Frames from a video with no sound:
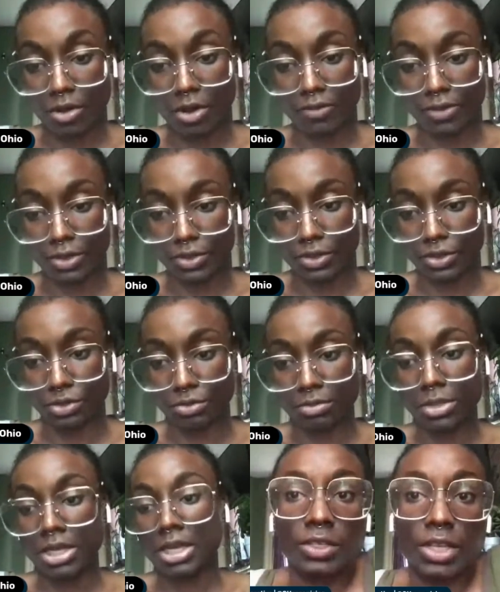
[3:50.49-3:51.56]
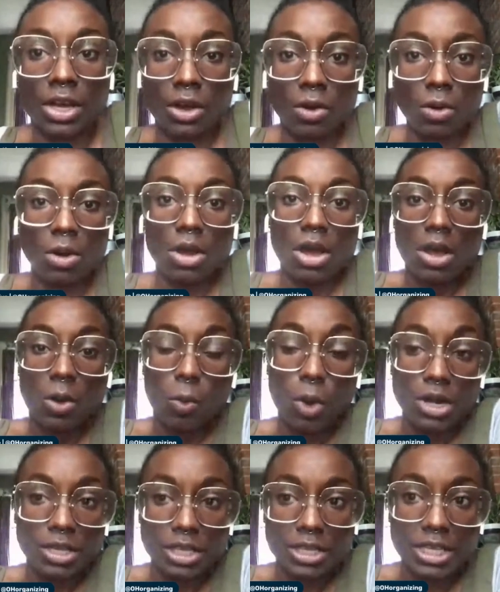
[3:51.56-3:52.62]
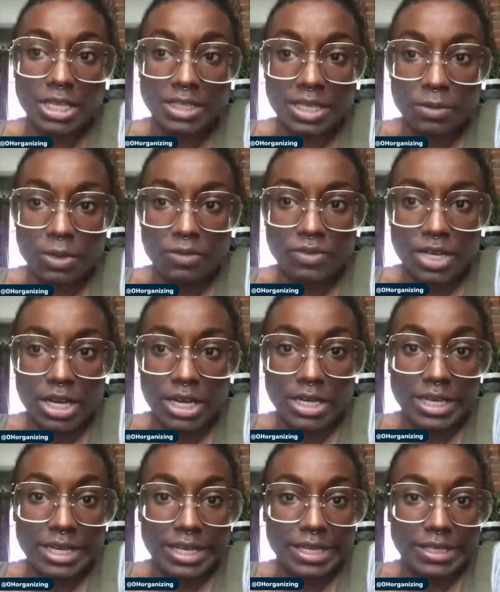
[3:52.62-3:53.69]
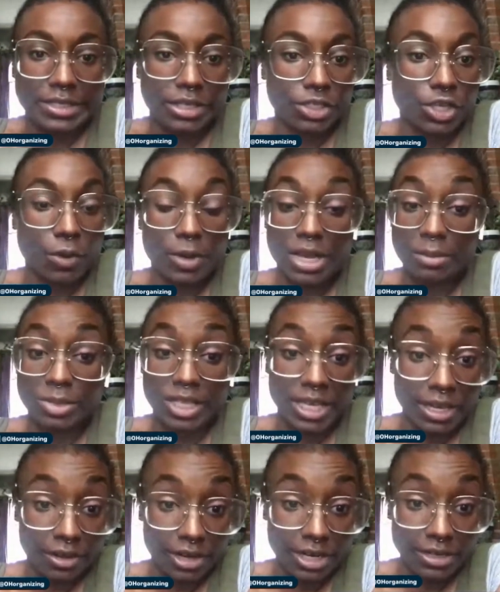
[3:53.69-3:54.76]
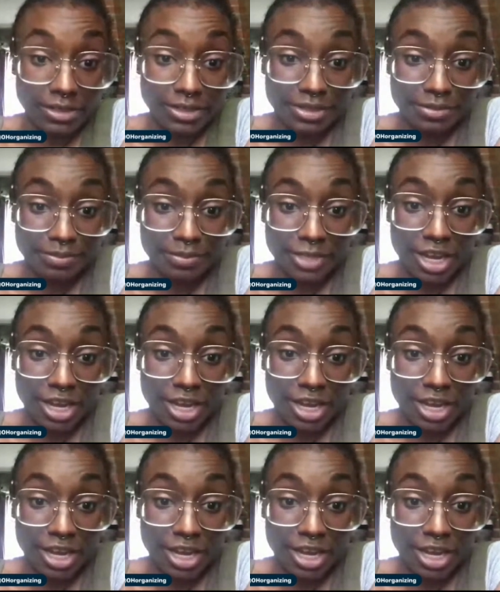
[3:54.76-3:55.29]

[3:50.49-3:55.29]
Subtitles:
over Zoom. So one of the things that we've done is showing up to hearings.